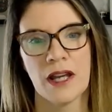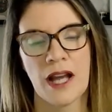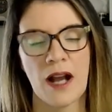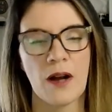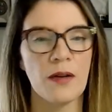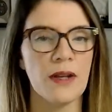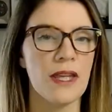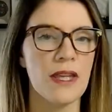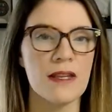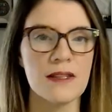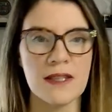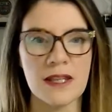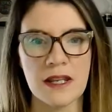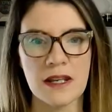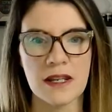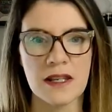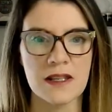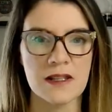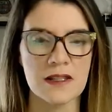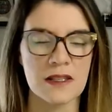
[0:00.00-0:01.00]
how easy
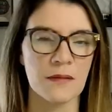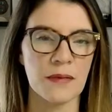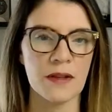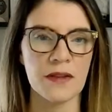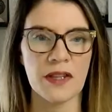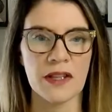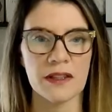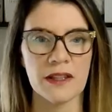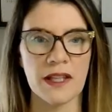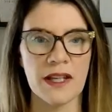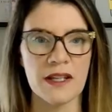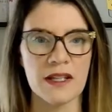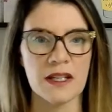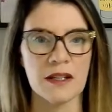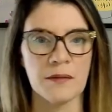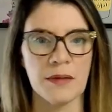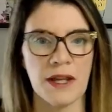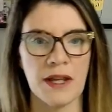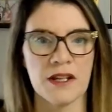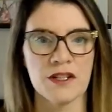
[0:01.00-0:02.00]
it is to build a
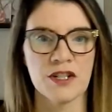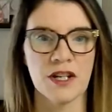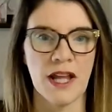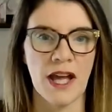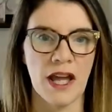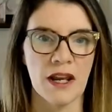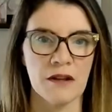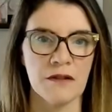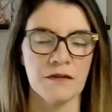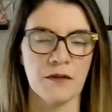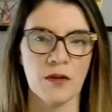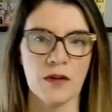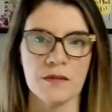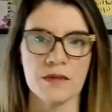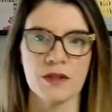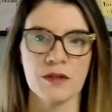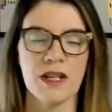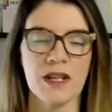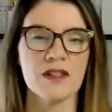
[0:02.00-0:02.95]
landing page and add a form to it.